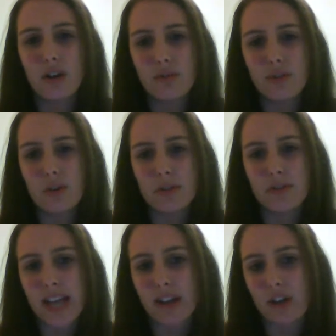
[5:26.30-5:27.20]
all forms
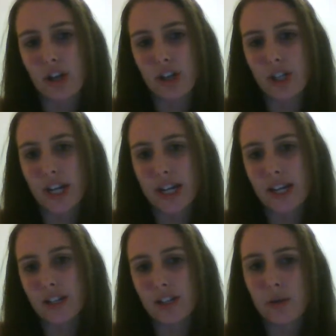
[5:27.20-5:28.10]
of technology
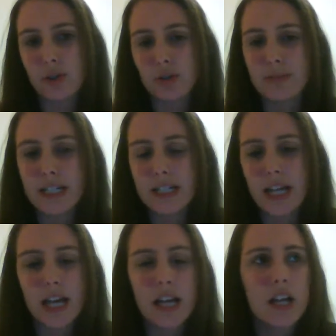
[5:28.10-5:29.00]
and social
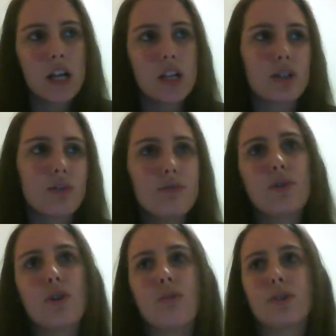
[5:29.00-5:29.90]
media, some
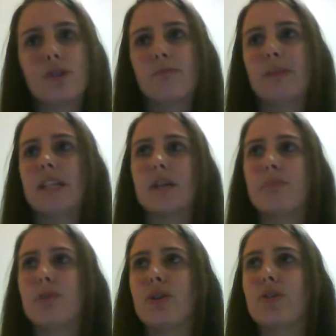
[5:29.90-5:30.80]
forms of media
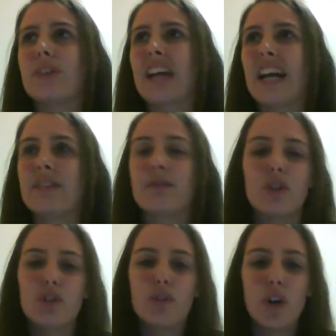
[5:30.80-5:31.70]
proved kind of
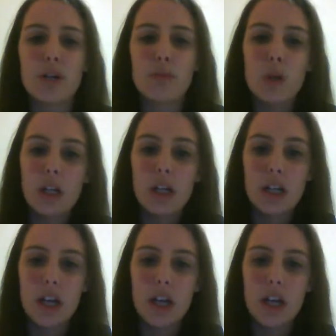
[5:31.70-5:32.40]
unavoidable.